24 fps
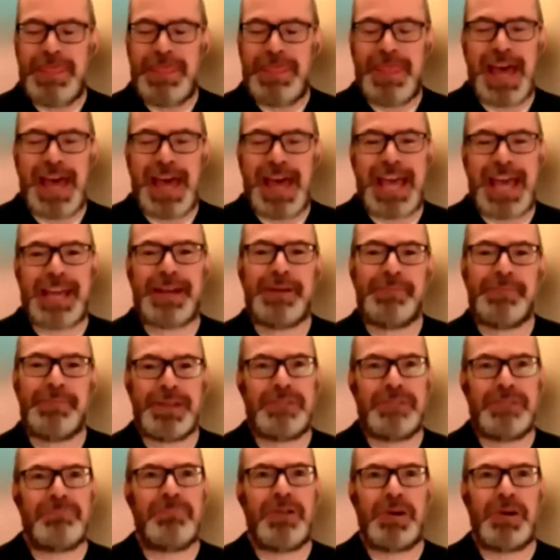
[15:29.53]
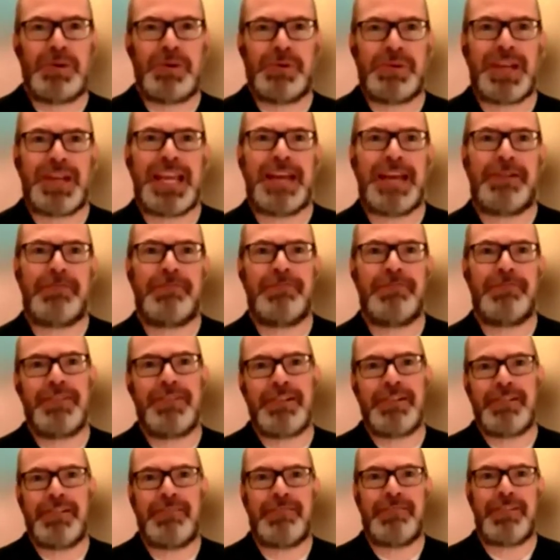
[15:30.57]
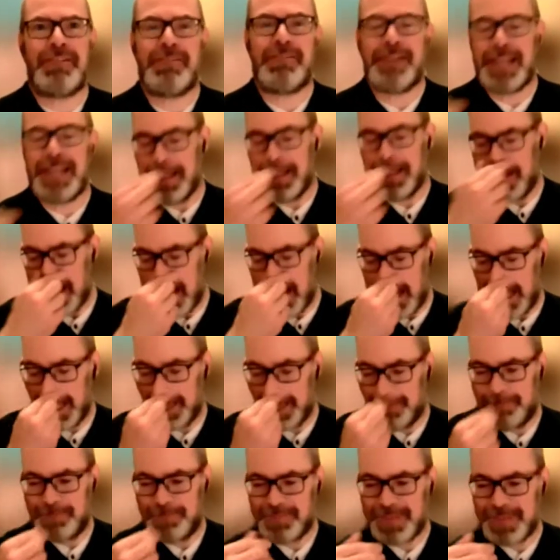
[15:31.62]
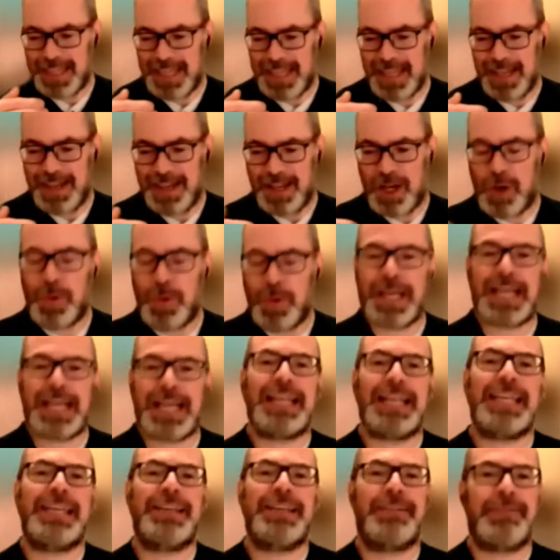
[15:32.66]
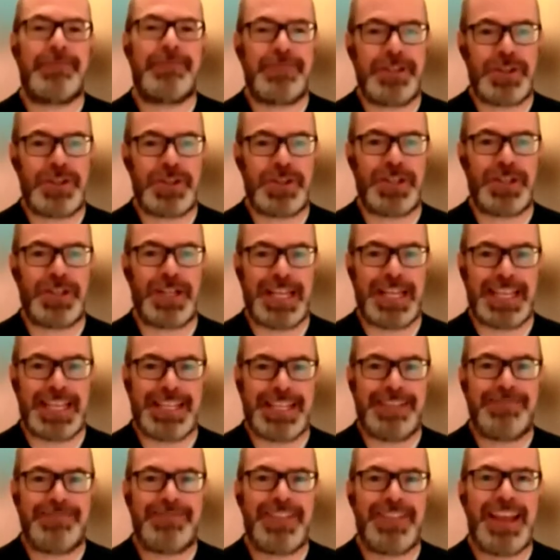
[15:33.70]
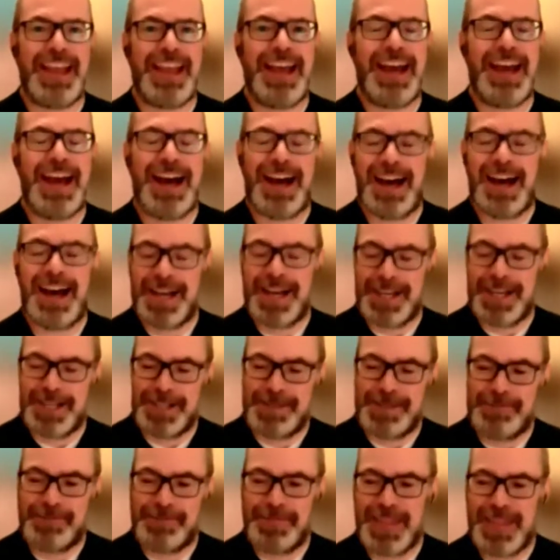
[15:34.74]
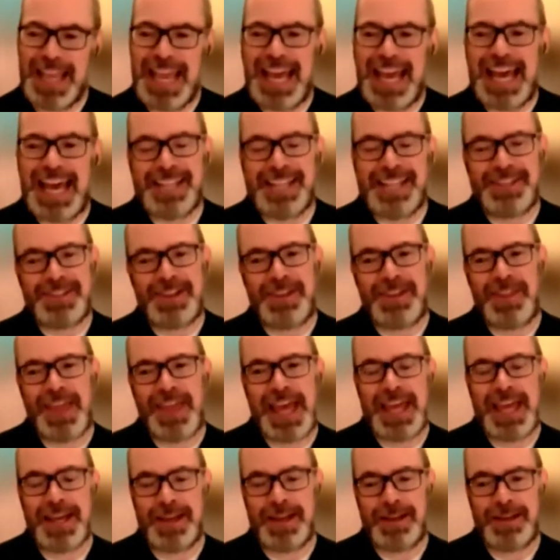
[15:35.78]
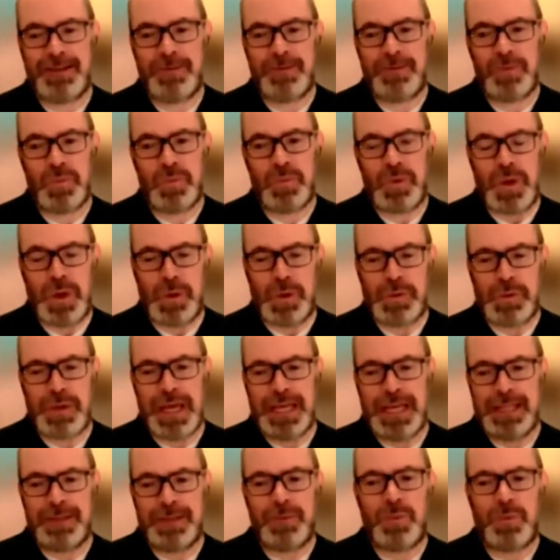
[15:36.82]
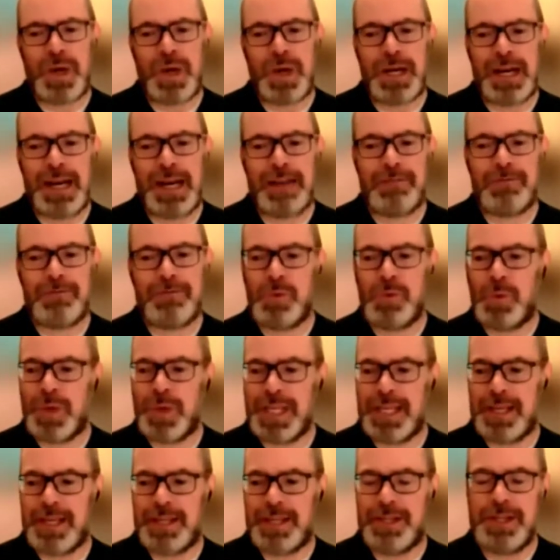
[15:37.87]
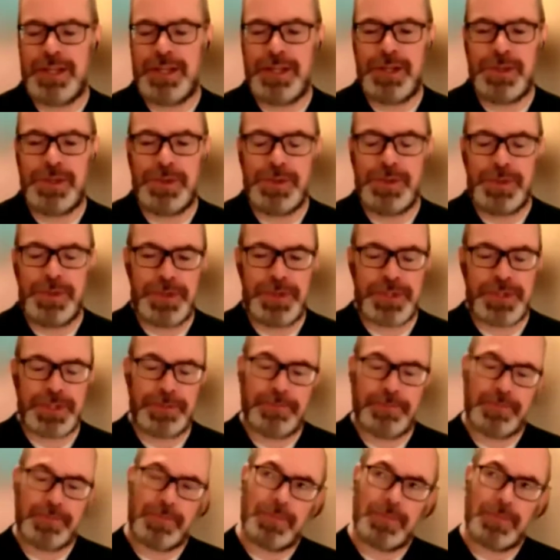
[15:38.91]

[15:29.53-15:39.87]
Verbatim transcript: that can be rolled out very, very quickly and efficiently, and so that at one level we can use